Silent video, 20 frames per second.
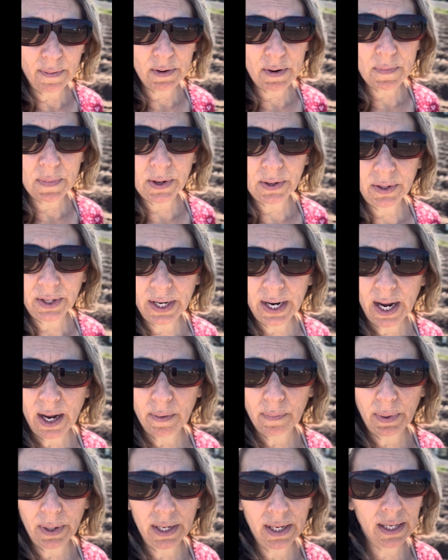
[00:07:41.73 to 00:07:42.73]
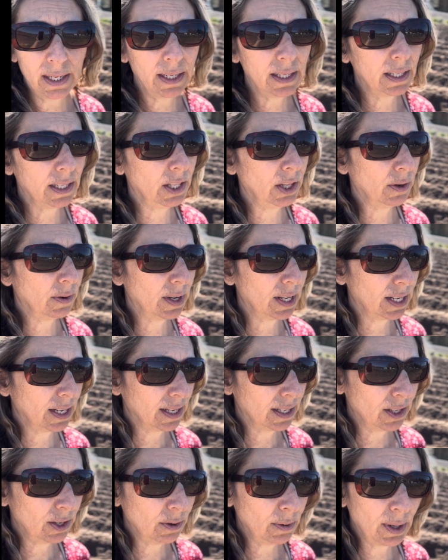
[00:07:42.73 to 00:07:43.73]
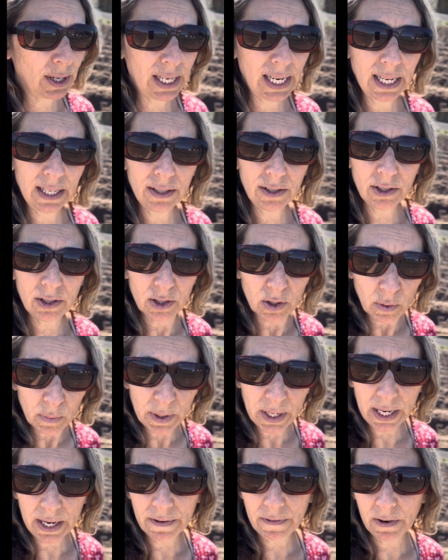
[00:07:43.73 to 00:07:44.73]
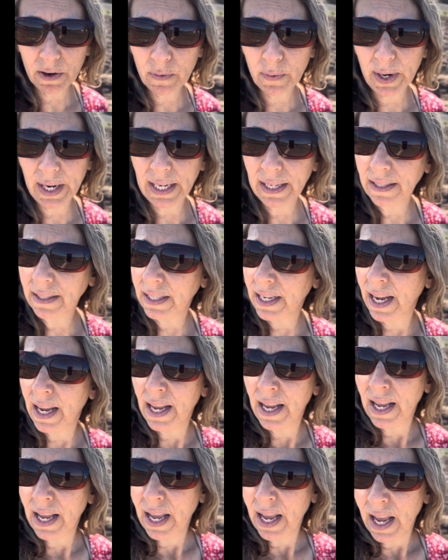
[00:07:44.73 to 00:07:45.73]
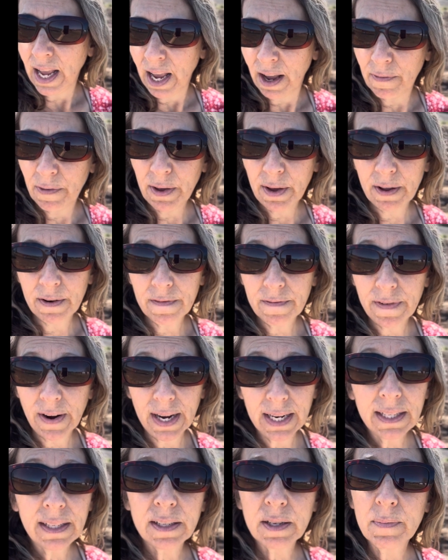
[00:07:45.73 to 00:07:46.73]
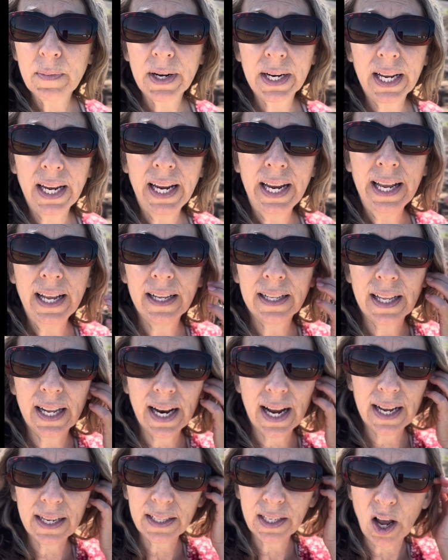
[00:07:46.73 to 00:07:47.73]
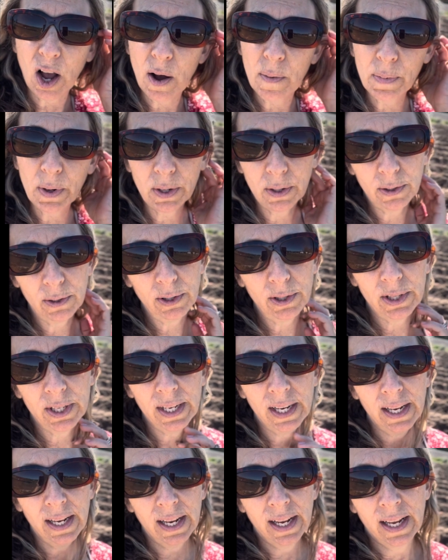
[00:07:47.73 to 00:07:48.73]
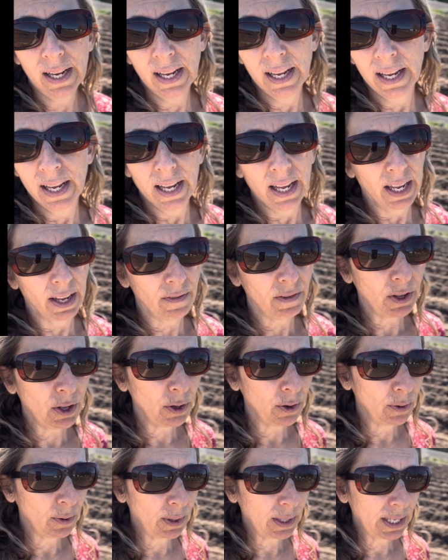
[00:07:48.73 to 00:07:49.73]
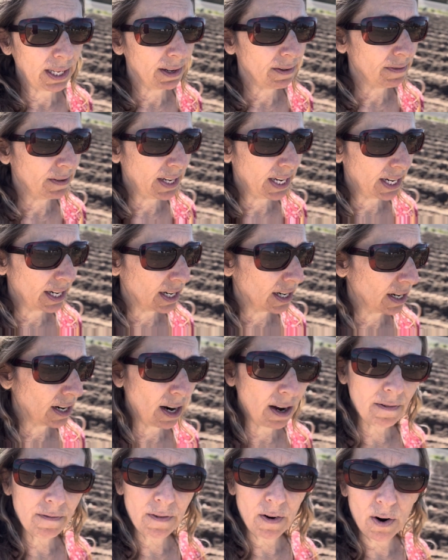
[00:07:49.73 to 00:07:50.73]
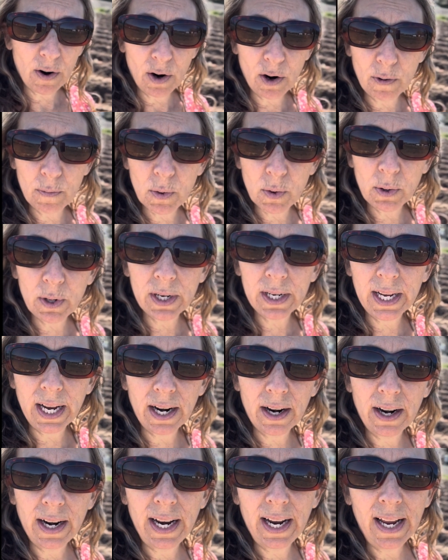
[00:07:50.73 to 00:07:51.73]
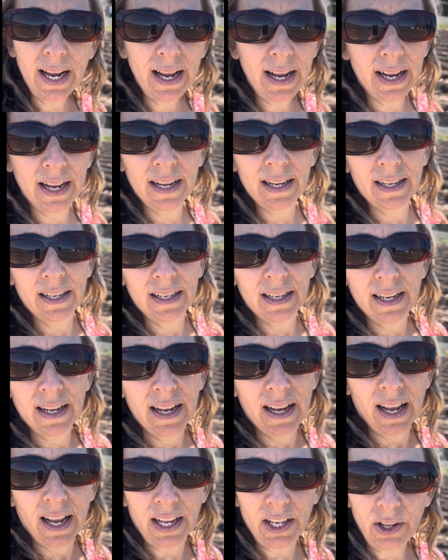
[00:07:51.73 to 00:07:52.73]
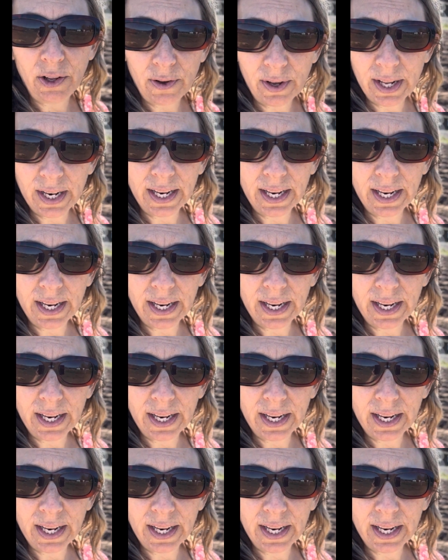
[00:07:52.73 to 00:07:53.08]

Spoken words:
to build it up. You can do it in so many different ways. If you can find somebody that has compost, if you live near a farm or a dairy and you can